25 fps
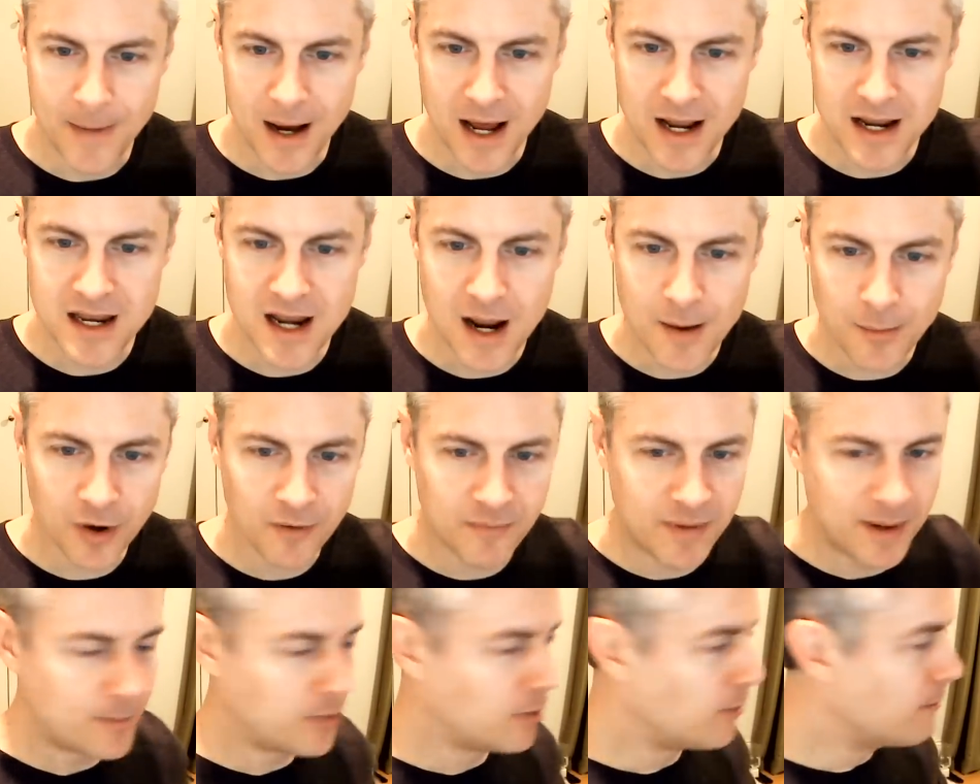a number of
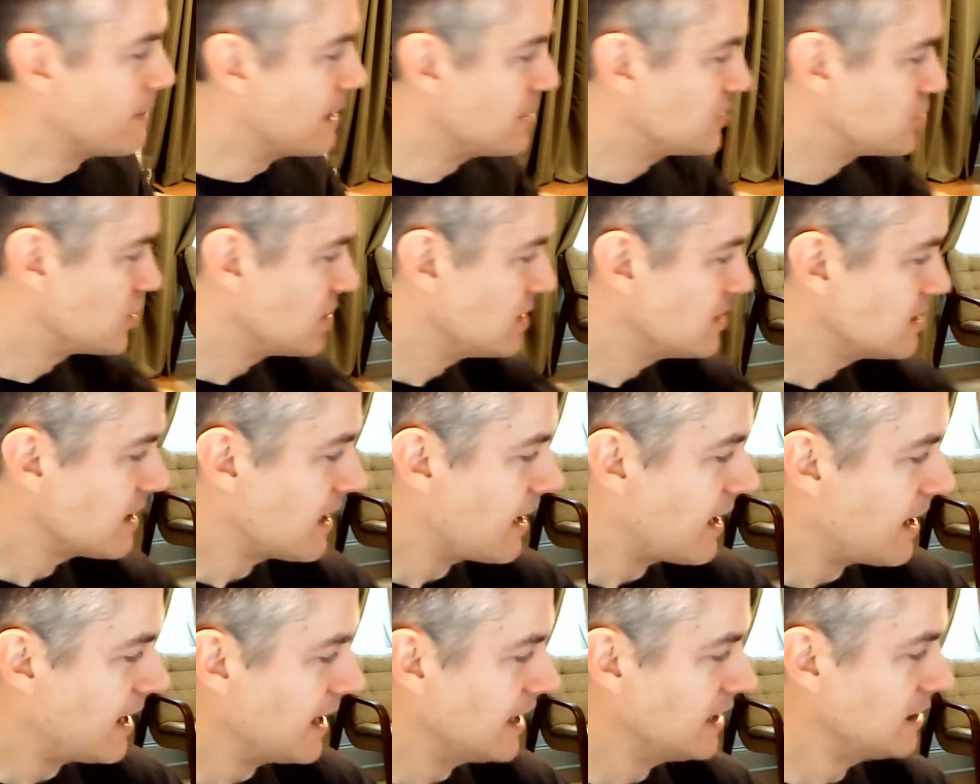people mentioned
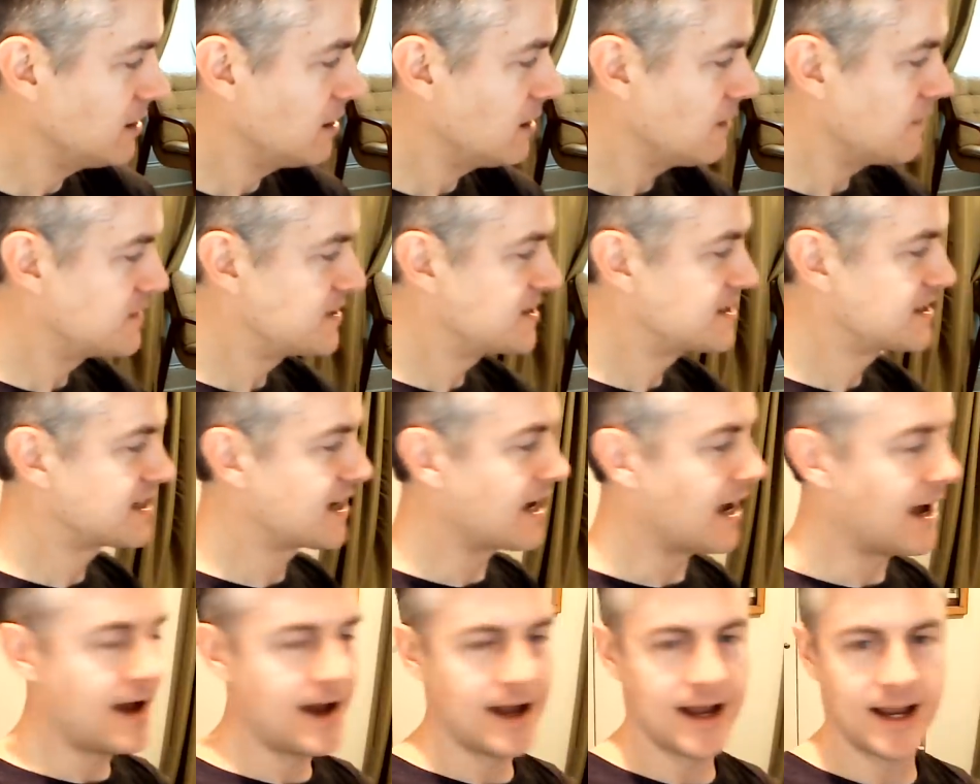Isle of
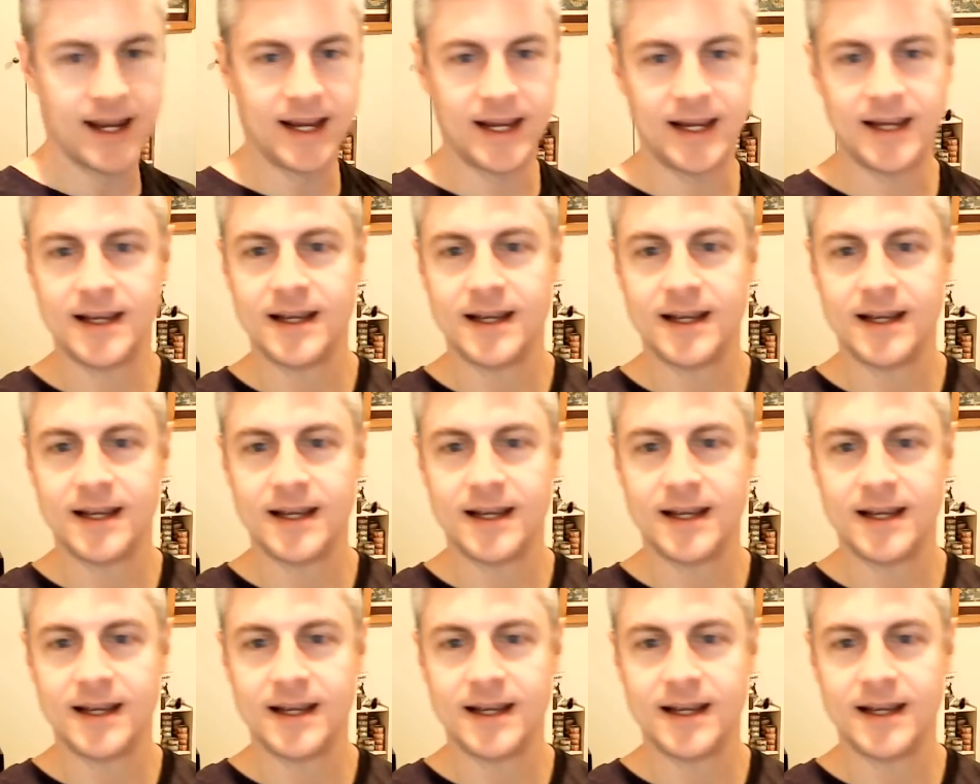Skye.